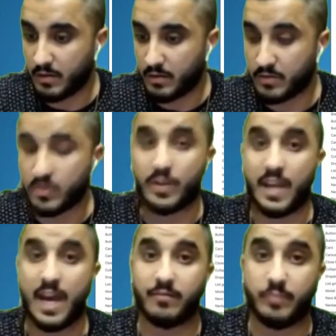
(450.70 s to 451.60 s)
So a
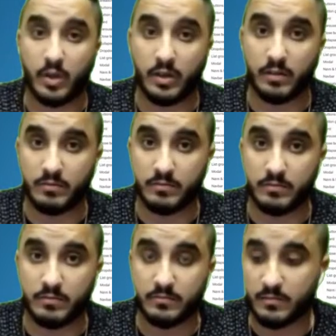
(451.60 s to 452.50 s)
navbar,
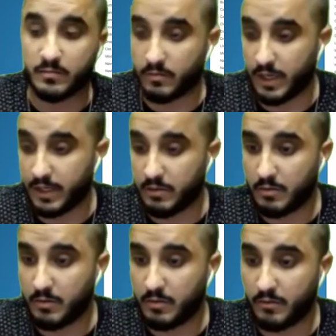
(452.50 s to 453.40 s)
right?
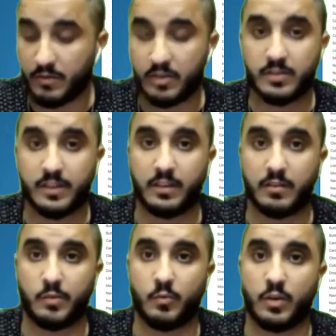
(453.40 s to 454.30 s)
The first thing,
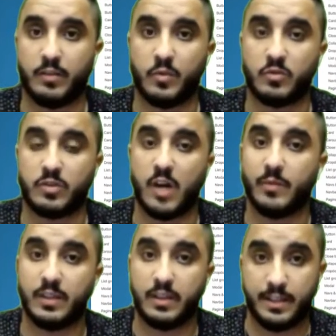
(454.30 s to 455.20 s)
one of the most
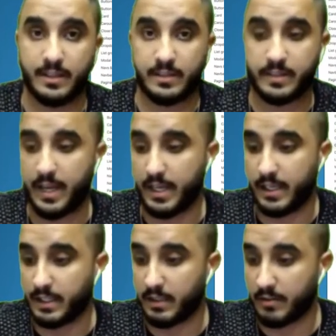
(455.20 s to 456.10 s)
common things
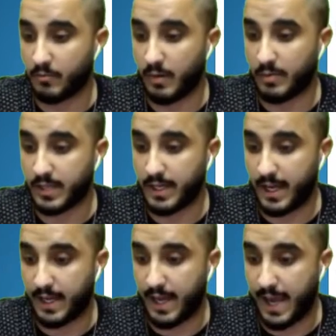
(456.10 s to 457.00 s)
a website
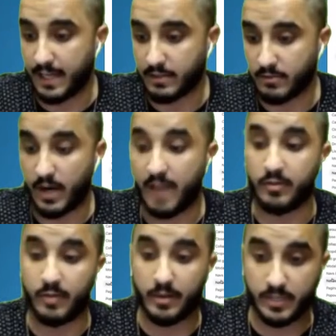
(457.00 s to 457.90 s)
has, or
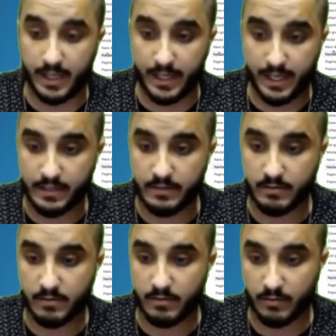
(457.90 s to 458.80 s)
every website has,
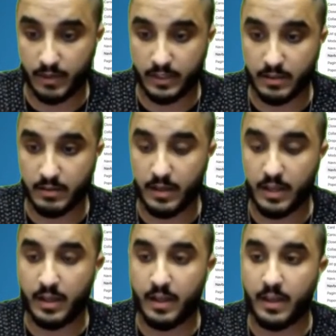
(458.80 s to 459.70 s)
right?
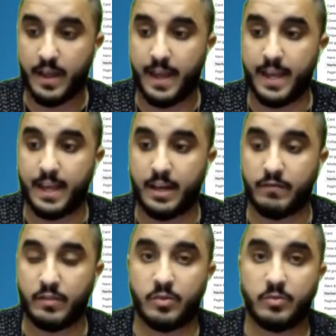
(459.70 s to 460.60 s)
And
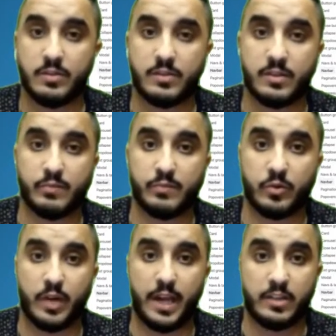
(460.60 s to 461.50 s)
if you do in
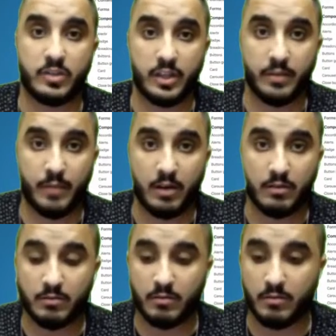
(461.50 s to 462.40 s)
simple
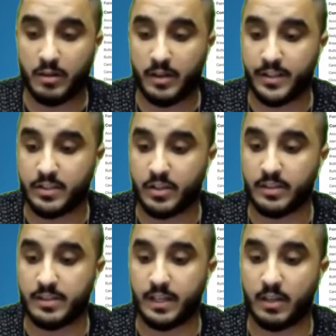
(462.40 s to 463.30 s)
HTML, it's going
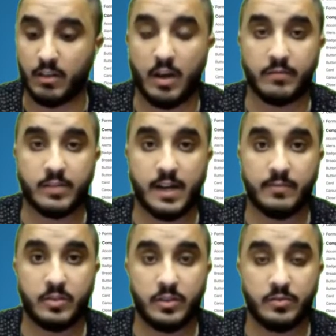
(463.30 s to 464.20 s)
to take a lot of
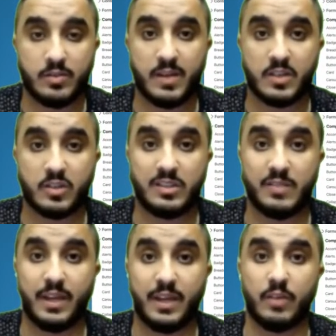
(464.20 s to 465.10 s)
time to do, especially to
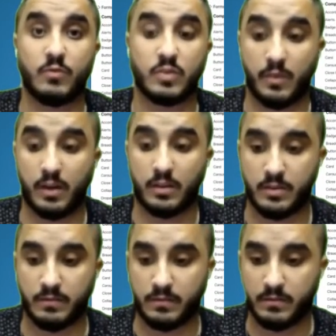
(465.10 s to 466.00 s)
make it responsive.